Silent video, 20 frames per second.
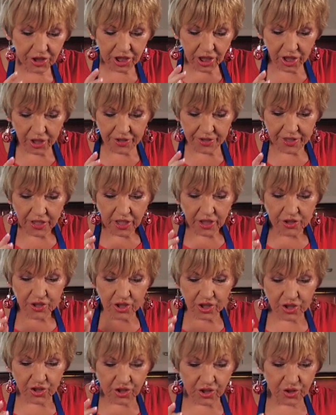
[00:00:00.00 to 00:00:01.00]
chose
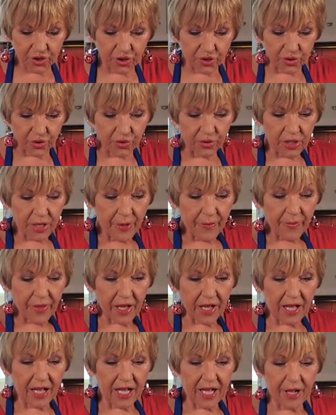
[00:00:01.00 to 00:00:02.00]
to do
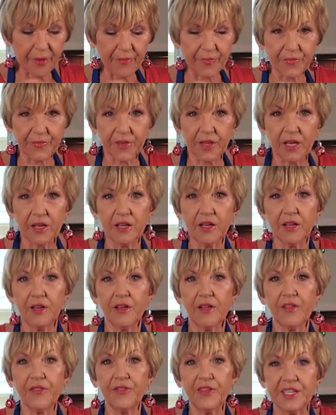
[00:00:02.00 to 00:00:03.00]

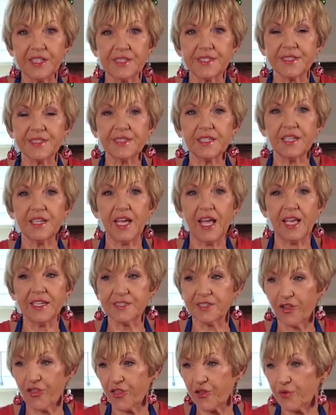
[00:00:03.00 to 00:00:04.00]
this as
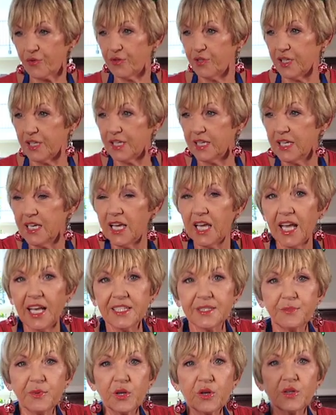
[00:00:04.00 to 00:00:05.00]
a 3 is
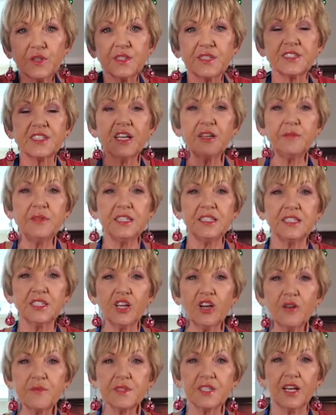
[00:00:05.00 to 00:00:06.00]
because so many
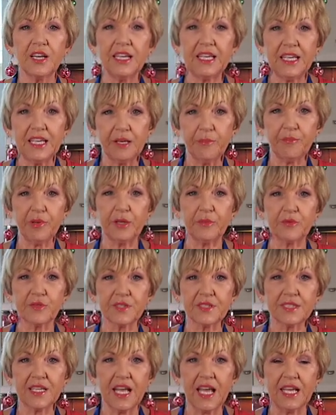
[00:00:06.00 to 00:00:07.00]
times I hear people
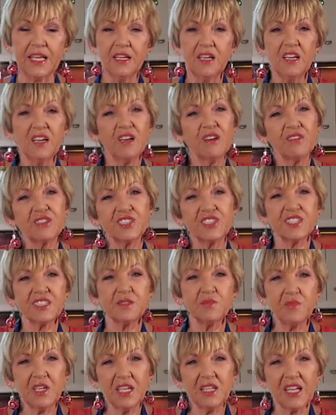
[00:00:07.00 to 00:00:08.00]
say, oh, it's just
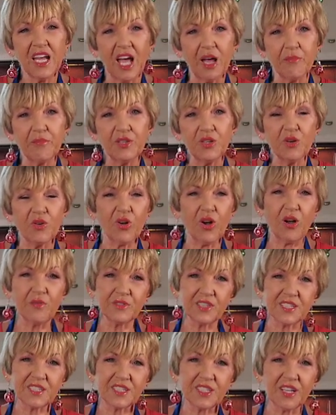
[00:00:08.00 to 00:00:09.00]
me and hubby, or I'm
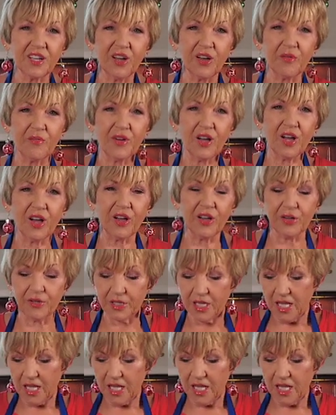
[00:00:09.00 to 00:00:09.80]
just on my own,